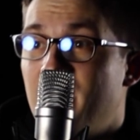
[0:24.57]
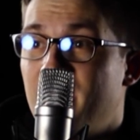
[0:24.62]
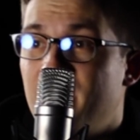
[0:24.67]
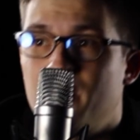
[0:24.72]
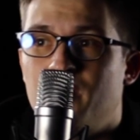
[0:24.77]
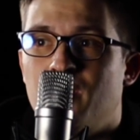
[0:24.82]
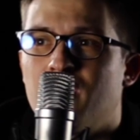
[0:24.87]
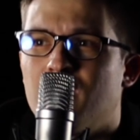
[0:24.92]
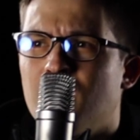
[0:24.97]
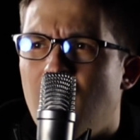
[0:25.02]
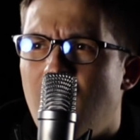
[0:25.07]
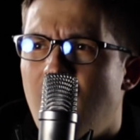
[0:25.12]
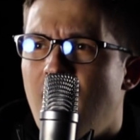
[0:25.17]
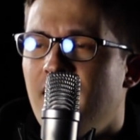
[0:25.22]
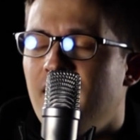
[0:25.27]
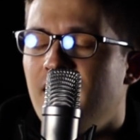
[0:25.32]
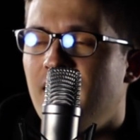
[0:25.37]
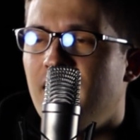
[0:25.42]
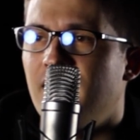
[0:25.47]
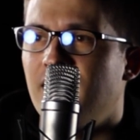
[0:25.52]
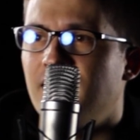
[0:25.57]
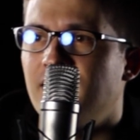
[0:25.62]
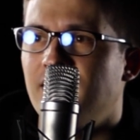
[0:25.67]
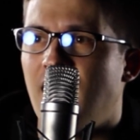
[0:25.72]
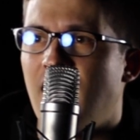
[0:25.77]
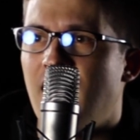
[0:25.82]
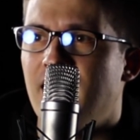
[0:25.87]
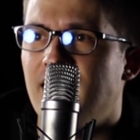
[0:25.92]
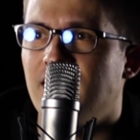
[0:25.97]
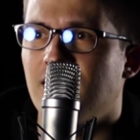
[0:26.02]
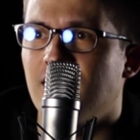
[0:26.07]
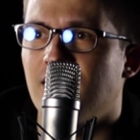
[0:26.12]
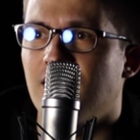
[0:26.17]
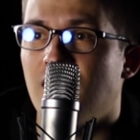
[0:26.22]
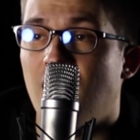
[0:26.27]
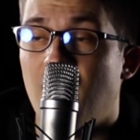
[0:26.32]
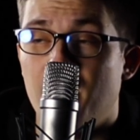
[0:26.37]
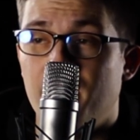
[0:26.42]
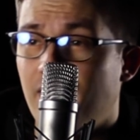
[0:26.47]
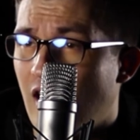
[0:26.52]
been through a lot and I
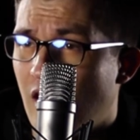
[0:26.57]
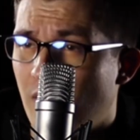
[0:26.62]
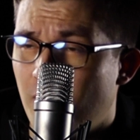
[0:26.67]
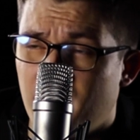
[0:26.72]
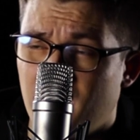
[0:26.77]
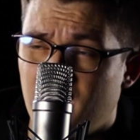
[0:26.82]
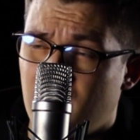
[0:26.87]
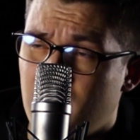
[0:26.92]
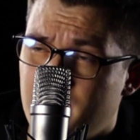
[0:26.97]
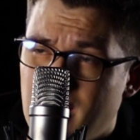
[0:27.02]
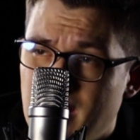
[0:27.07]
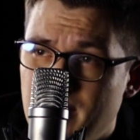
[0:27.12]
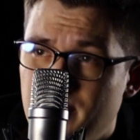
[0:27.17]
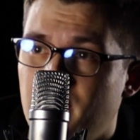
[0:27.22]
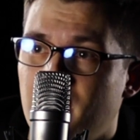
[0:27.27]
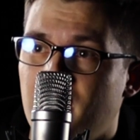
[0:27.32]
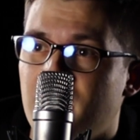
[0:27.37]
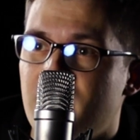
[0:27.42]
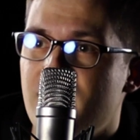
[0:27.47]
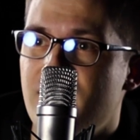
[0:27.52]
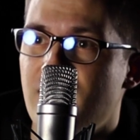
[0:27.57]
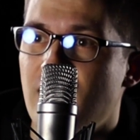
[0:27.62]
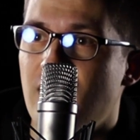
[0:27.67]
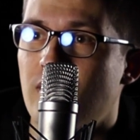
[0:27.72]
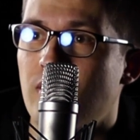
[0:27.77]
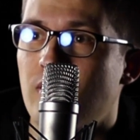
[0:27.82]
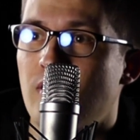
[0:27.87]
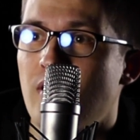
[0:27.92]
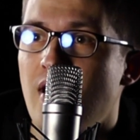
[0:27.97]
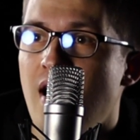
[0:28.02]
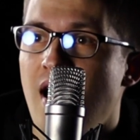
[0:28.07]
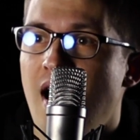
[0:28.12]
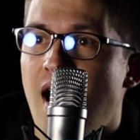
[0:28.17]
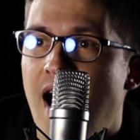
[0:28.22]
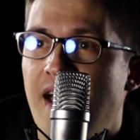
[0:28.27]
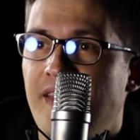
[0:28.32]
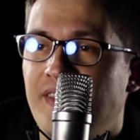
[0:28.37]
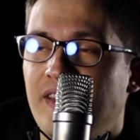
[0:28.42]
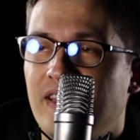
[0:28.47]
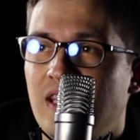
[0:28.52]
love helping other people. So
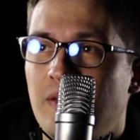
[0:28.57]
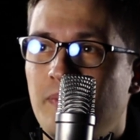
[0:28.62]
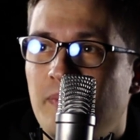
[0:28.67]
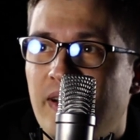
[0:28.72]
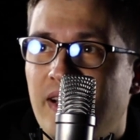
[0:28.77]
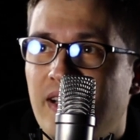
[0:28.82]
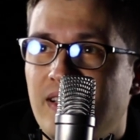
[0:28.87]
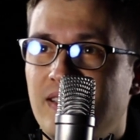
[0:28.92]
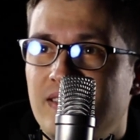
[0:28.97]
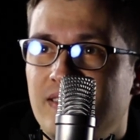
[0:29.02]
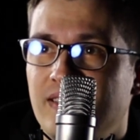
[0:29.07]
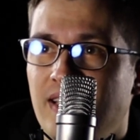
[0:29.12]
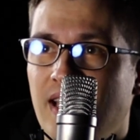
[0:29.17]
I think the biggest